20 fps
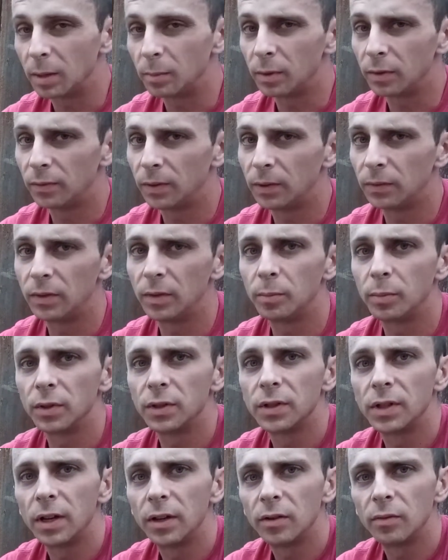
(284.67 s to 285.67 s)

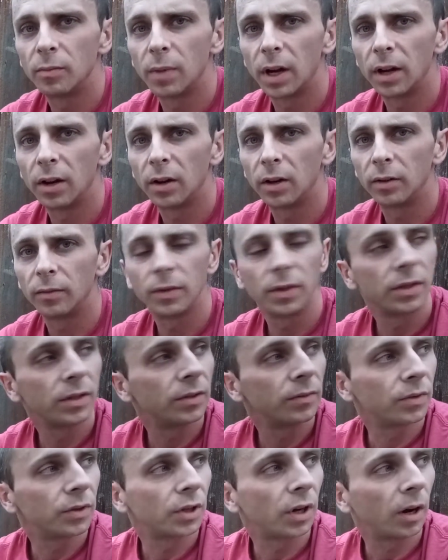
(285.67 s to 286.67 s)
50% of my harvest of
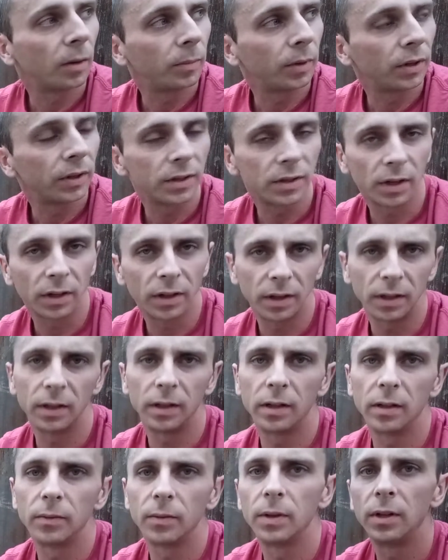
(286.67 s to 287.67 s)
strawberries on any
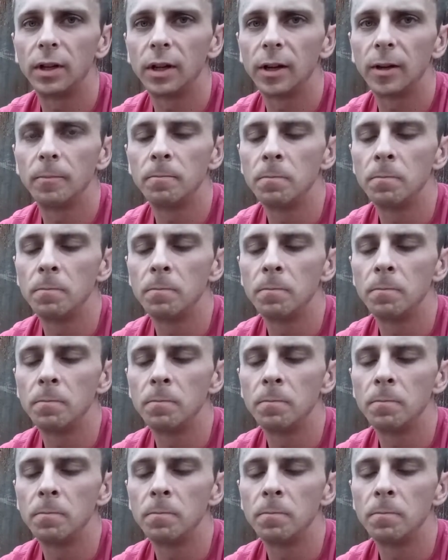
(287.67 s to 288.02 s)
given day